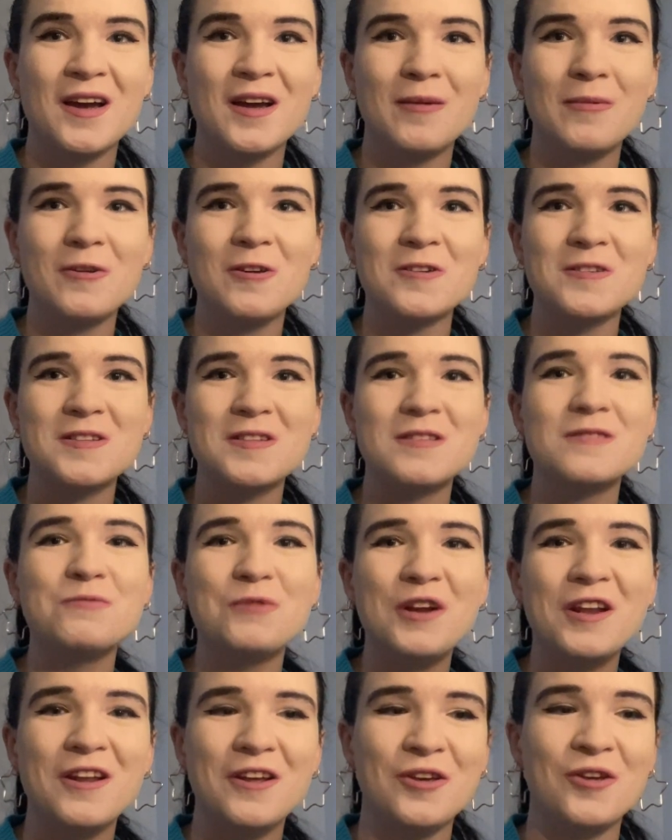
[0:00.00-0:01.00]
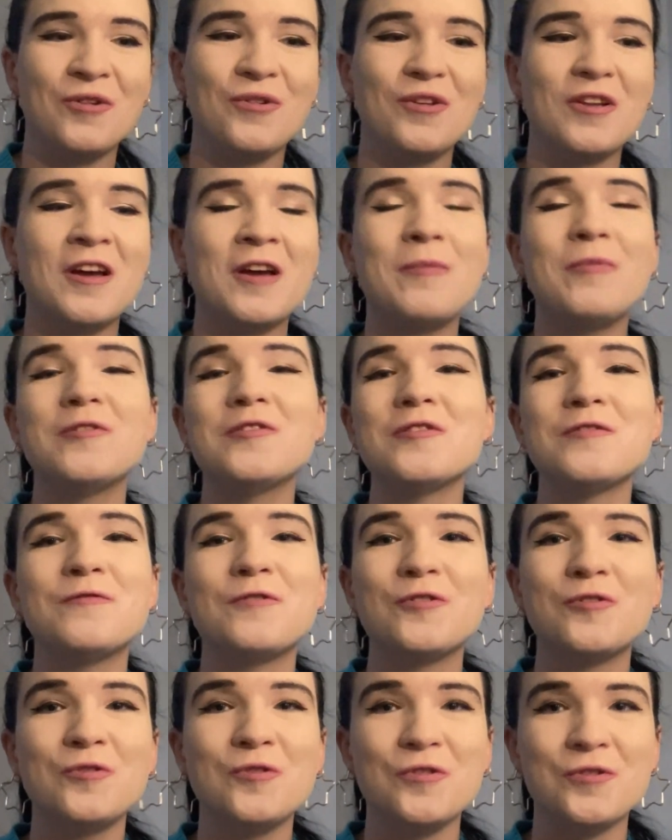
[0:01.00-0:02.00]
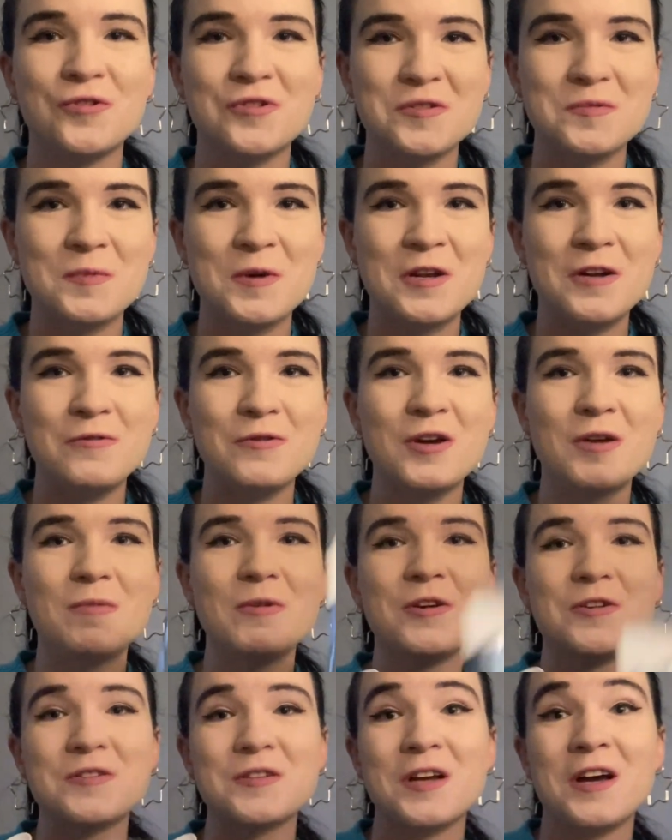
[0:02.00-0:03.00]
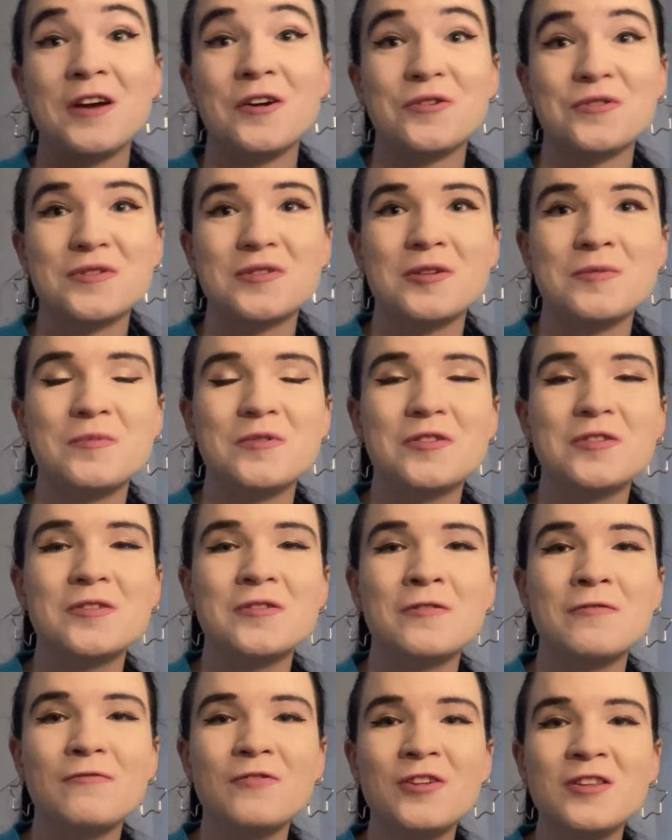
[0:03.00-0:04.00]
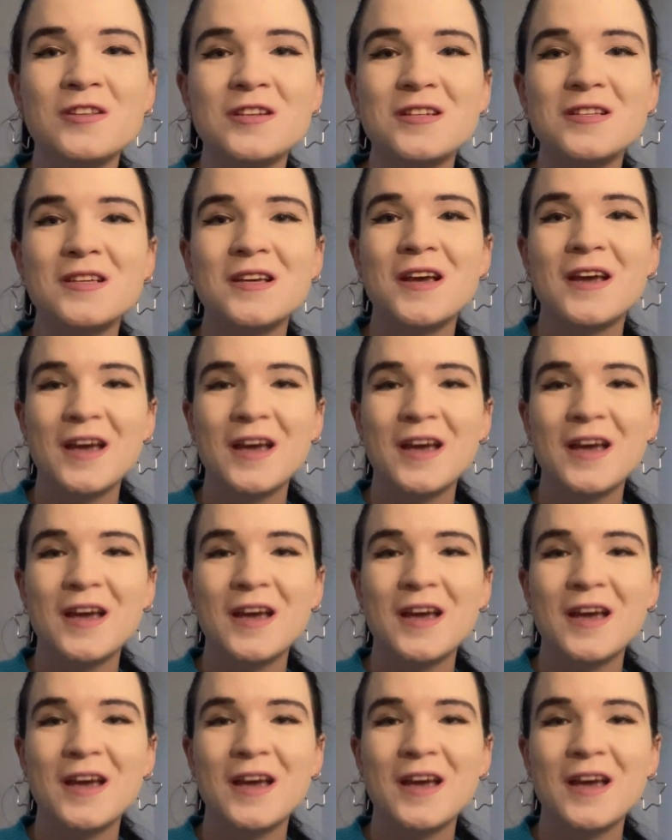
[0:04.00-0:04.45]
because it's really cute. I bought it for €2, by the way, because I also bought it on Vinted,